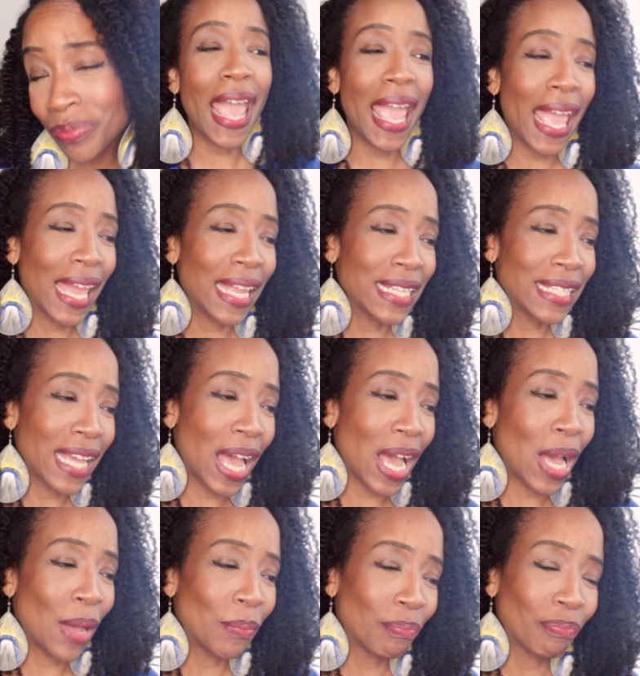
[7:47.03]
And
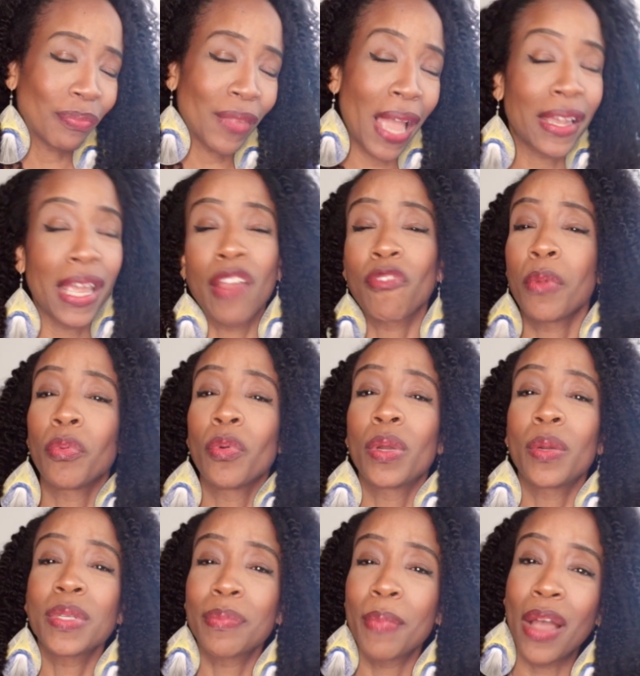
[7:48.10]
I can't remember what
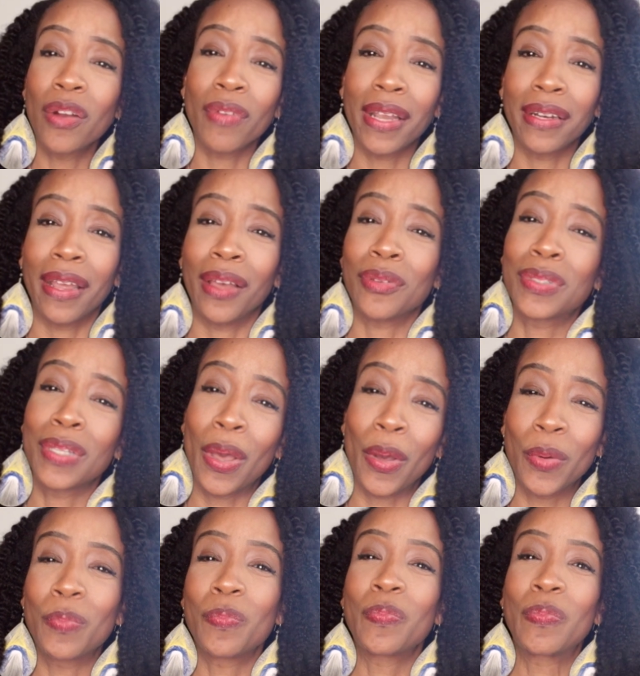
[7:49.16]
it was about right now.
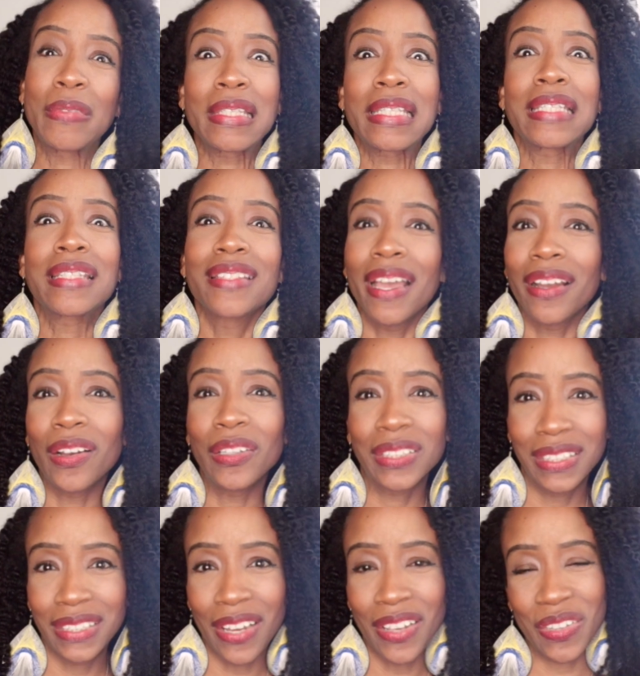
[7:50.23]
So that goes
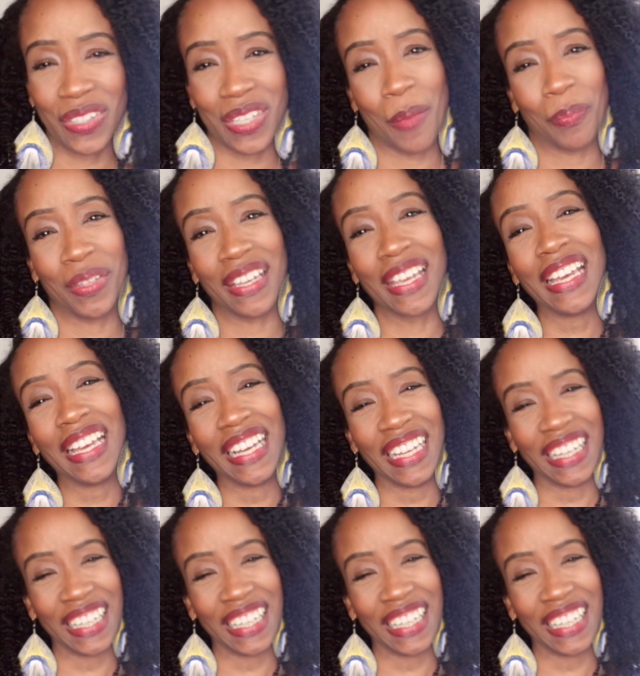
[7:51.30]
to tell you something.